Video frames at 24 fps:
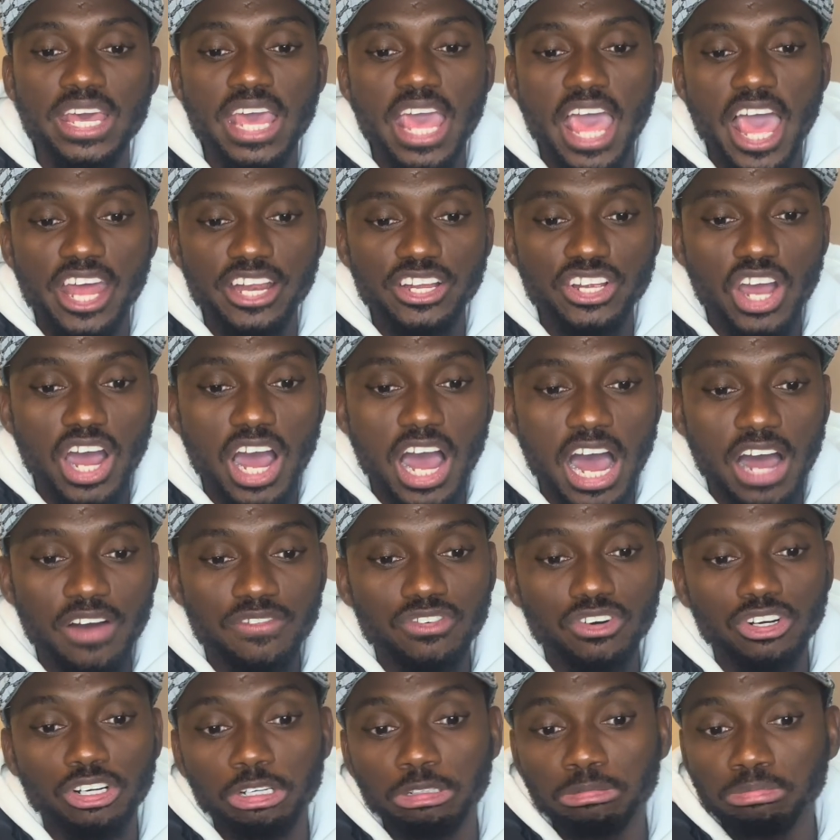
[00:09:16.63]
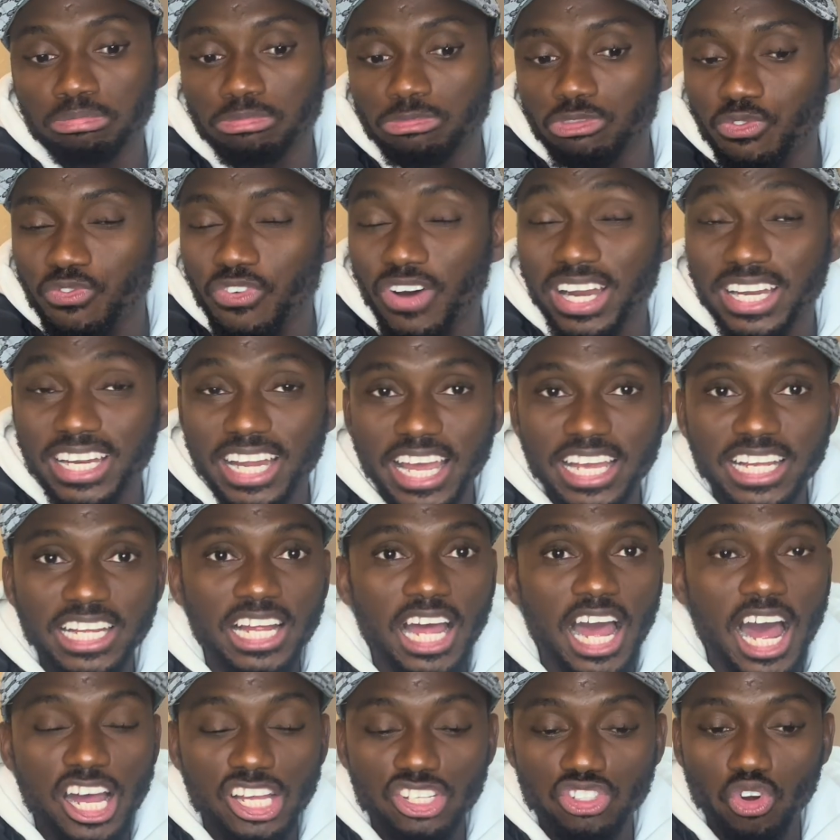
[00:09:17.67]
And you have Van Dijk,
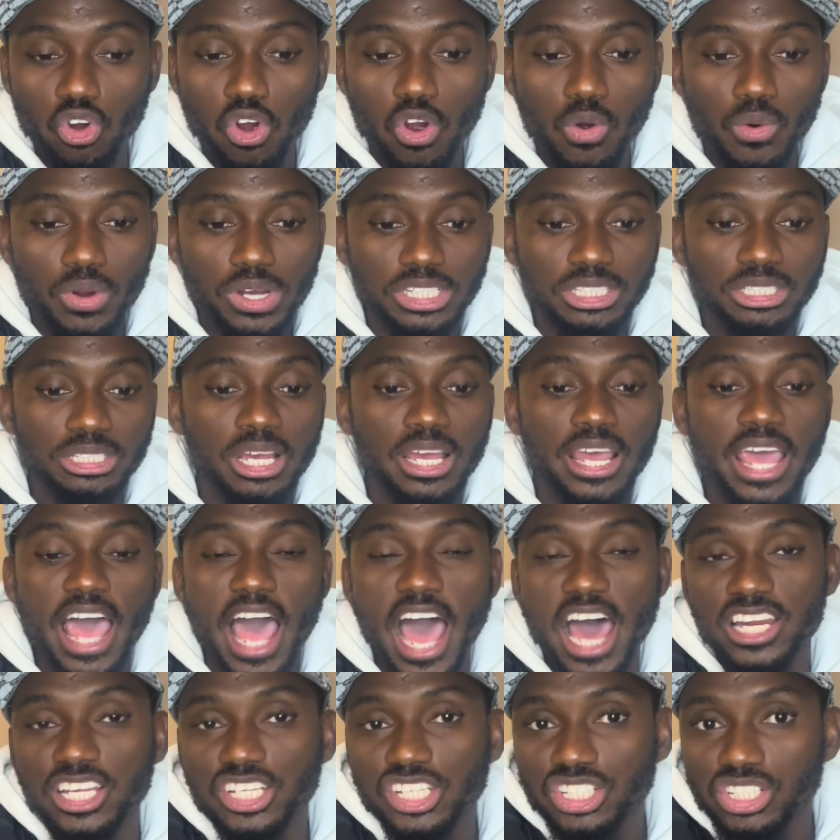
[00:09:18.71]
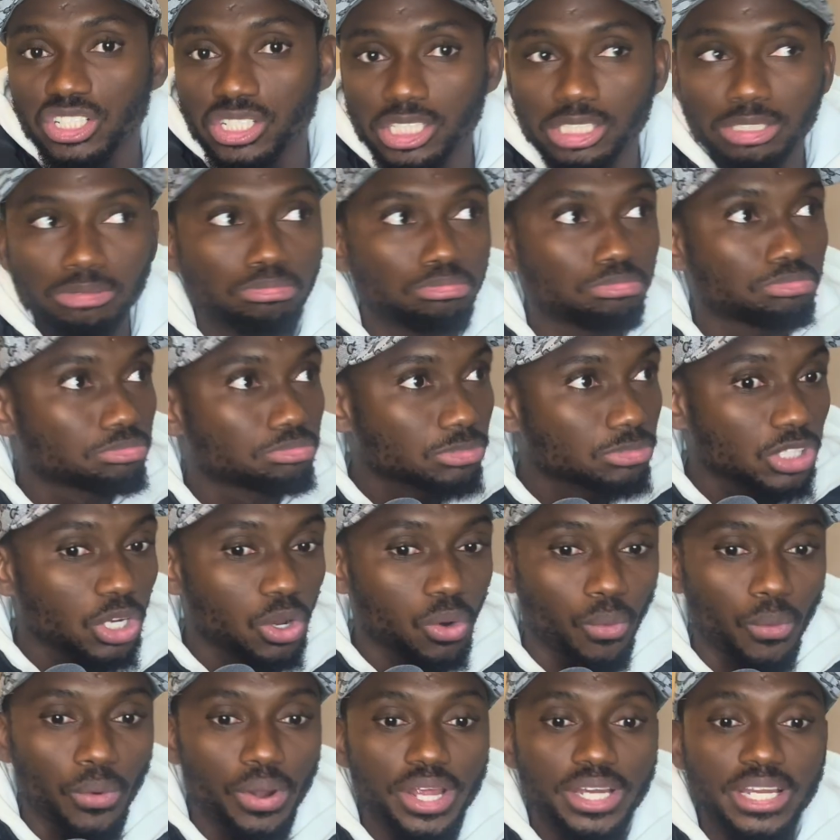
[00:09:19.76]
as always. Alisson,
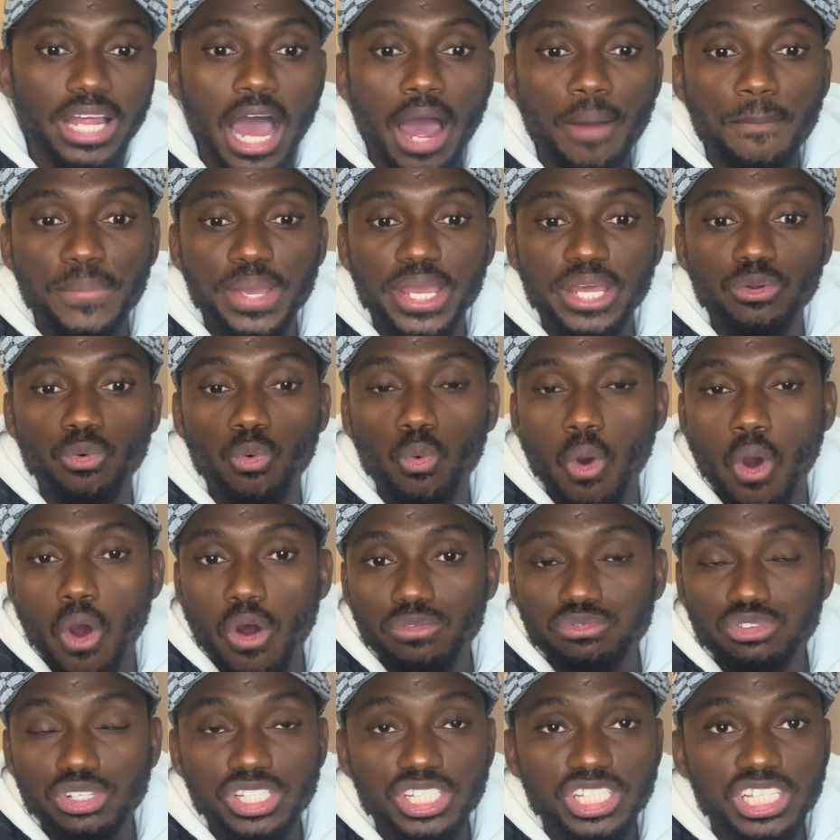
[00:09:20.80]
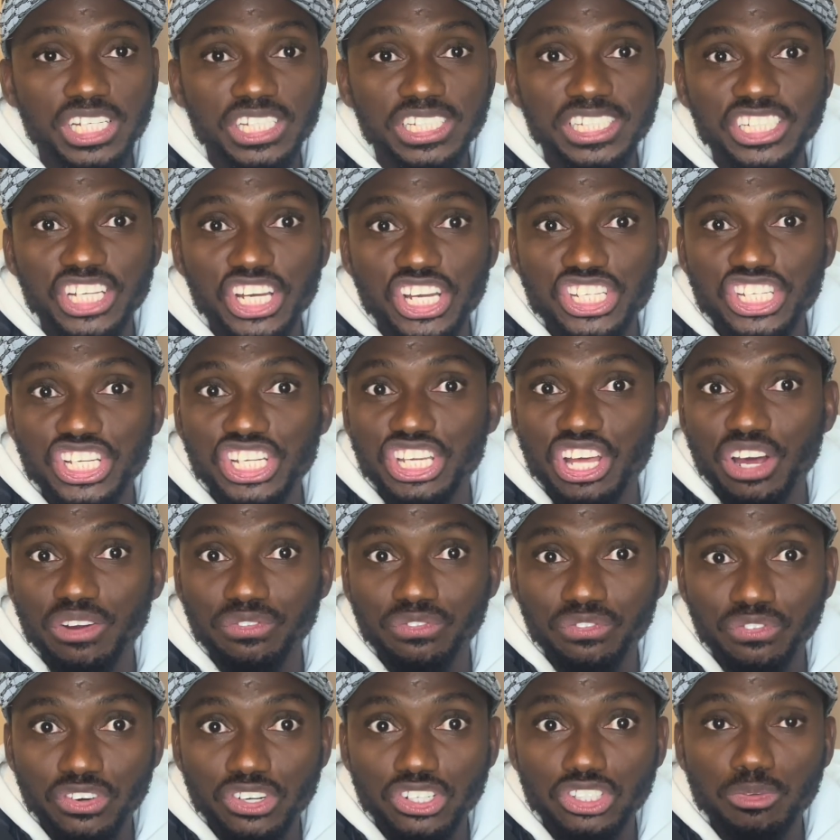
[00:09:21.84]
great. I mean, Wolves still chasing the
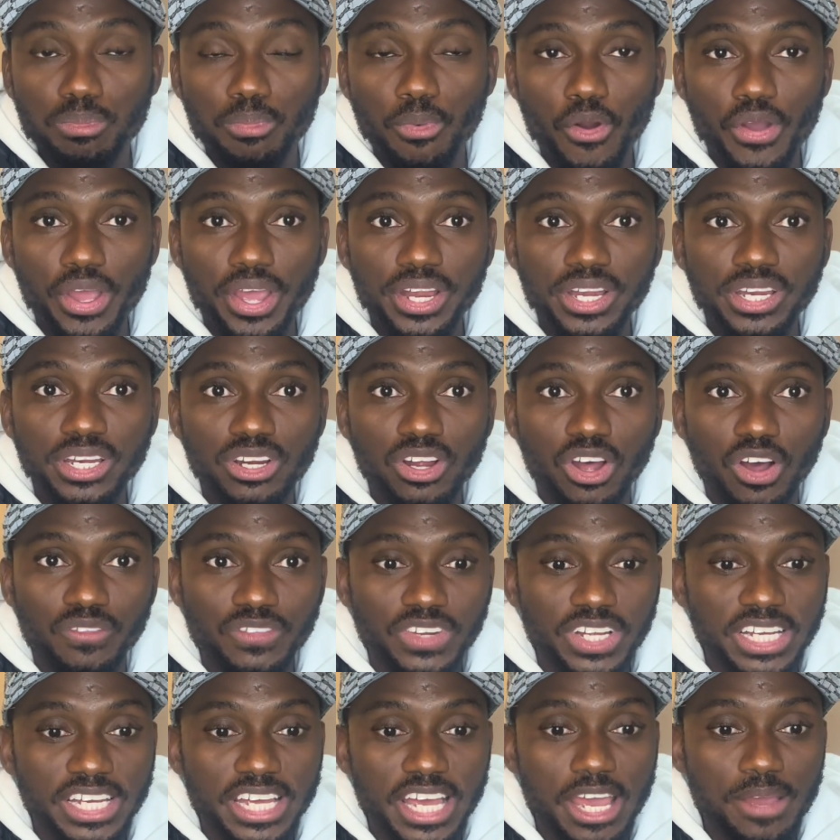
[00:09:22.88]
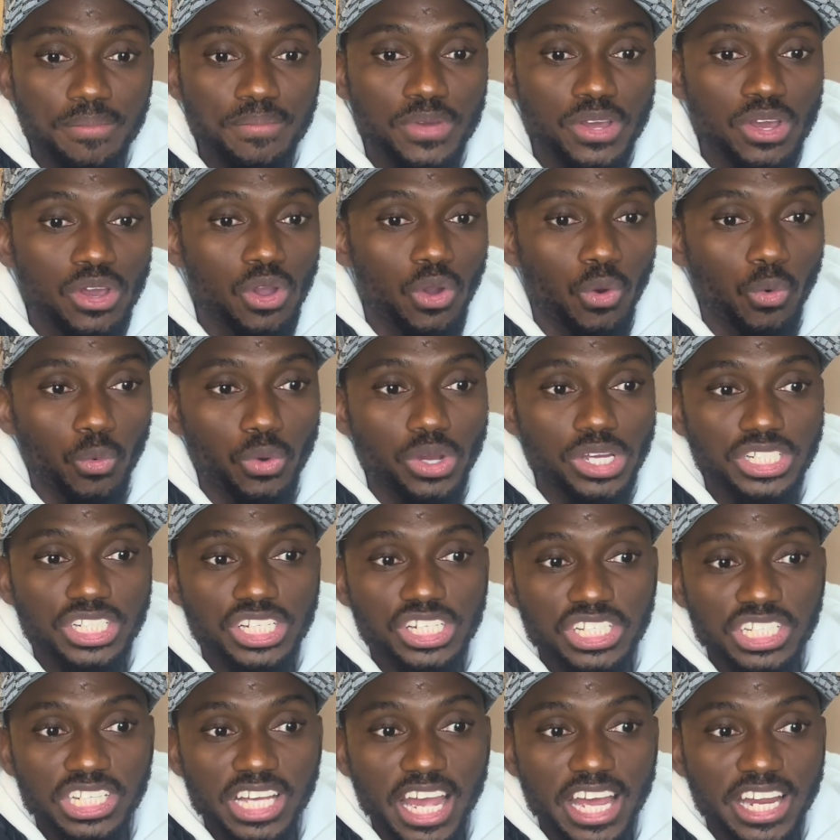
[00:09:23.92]
first point of the game, which
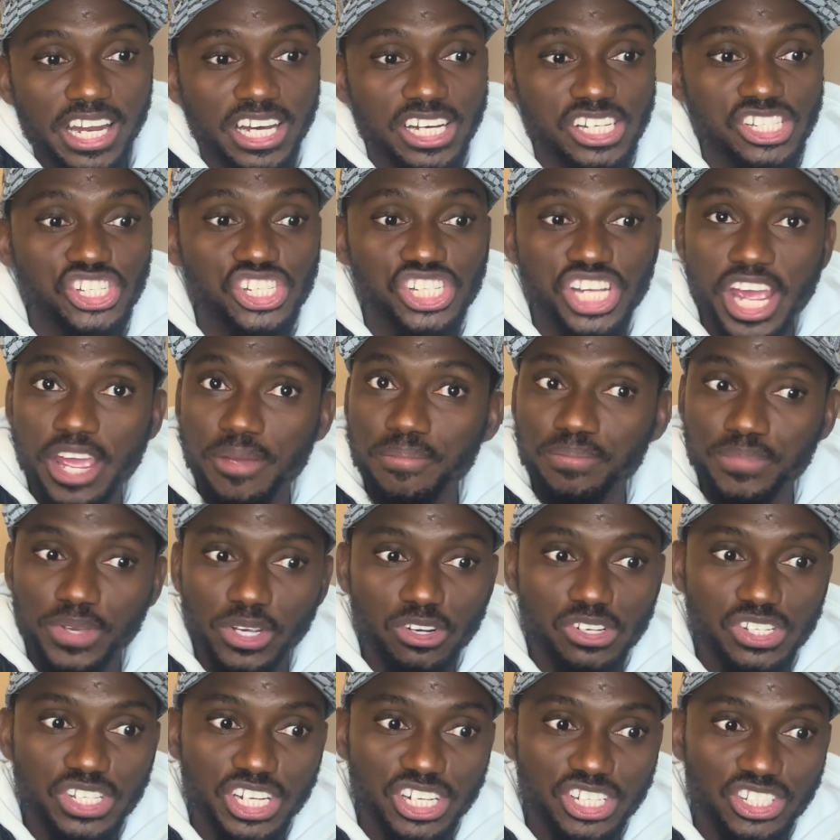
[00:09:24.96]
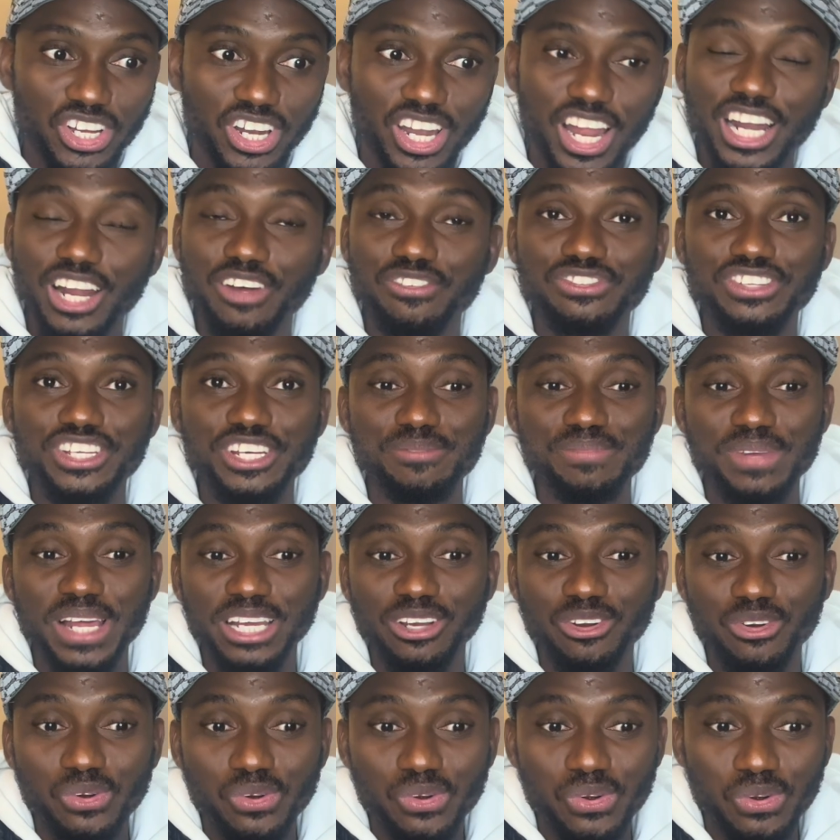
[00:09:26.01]
is kind of shame because there is a lot of team
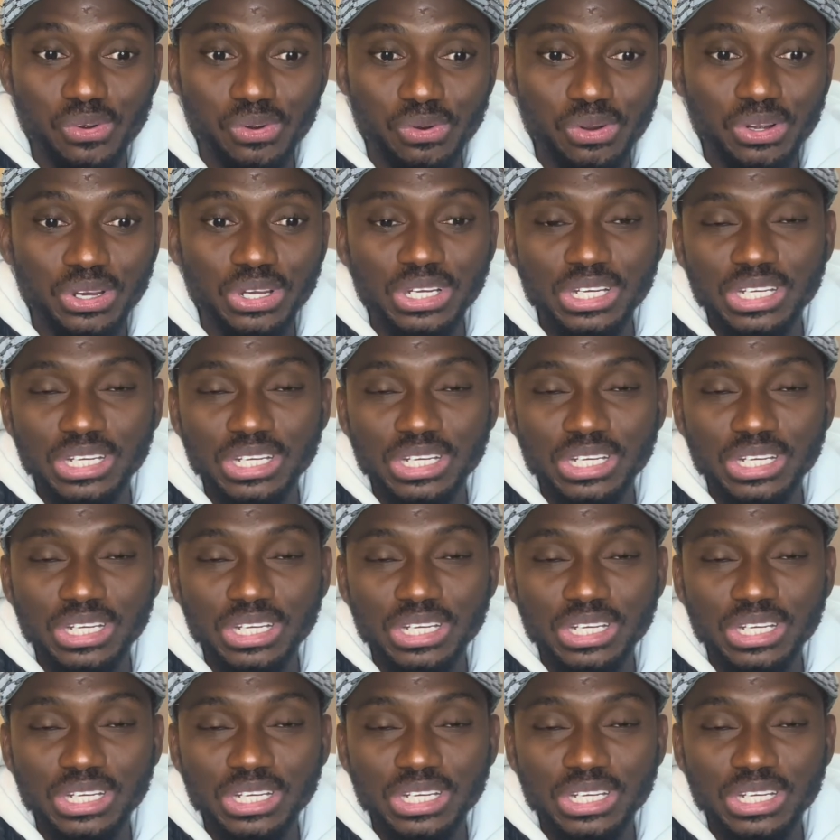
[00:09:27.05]
who...